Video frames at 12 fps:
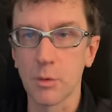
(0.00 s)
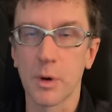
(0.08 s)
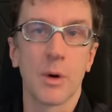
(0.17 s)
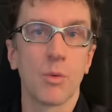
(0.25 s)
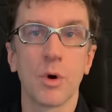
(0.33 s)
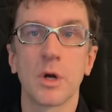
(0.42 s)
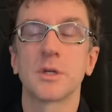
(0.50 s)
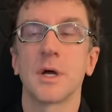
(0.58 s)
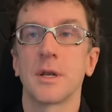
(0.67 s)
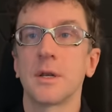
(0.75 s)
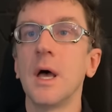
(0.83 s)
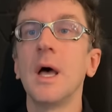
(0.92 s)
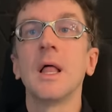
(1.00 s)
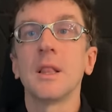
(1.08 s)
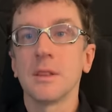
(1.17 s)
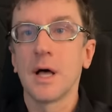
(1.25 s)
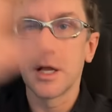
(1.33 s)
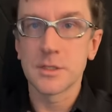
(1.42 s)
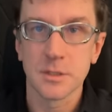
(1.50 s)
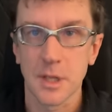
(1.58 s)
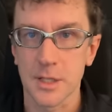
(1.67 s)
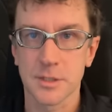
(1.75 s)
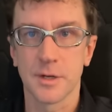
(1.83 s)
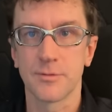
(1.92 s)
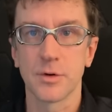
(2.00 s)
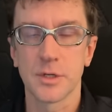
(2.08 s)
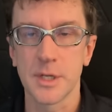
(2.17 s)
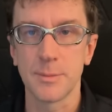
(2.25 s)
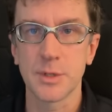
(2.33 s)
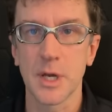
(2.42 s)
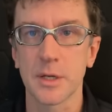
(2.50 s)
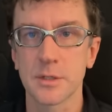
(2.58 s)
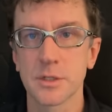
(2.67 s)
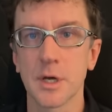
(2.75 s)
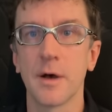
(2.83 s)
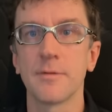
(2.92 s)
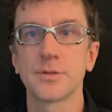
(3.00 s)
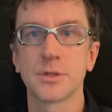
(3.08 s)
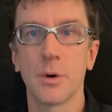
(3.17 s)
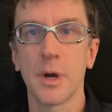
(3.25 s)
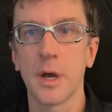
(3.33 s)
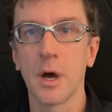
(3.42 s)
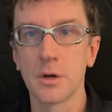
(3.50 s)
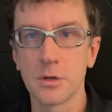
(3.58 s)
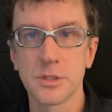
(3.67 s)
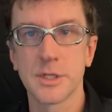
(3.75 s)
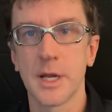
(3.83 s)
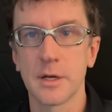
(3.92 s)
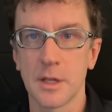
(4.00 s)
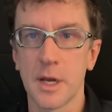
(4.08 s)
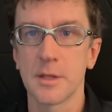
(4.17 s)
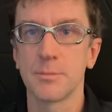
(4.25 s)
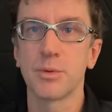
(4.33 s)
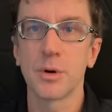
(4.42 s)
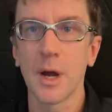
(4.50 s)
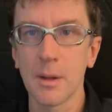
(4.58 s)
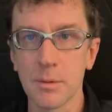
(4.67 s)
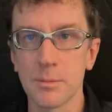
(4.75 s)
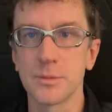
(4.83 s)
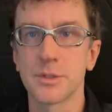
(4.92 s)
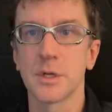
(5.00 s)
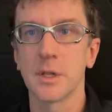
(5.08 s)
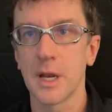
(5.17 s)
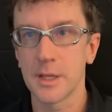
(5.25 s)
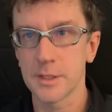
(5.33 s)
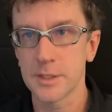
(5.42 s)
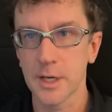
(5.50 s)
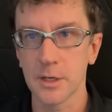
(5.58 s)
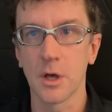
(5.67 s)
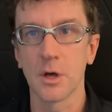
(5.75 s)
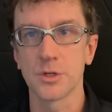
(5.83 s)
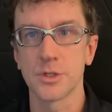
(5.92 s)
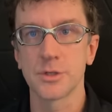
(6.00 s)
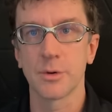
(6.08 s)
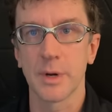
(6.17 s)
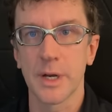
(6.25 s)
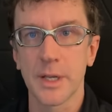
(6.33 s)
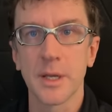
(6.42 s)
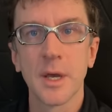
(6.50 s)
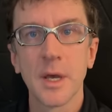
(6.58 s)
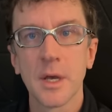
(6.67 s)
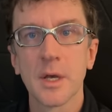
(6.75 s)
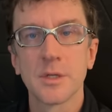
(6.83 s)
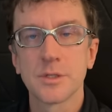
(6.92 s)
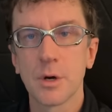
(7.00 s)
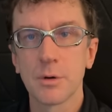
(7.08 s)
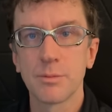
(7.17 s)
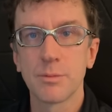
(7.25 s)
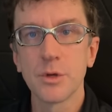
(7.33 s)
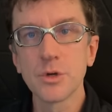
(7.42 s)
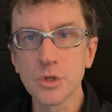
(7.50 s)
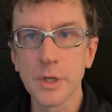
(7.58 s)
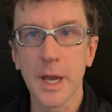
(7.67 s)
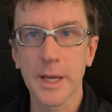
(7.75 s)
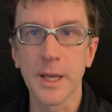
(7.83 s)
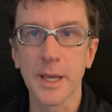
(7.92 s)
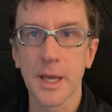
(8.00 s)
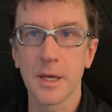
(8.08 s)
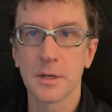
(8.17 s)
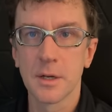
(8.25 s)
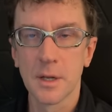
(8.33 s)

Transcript: where I worked on lots and lots of different deep tech stuff. So I understand a lot of the problems and a lot of the technologies already. So usually I can get